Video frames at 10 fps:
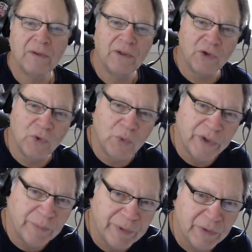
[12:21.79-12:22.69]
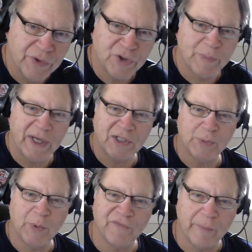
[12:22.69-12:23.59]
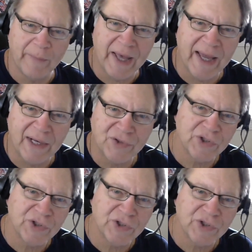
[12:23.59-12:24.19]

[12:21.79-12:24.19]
you wouldn't be responsible for mine.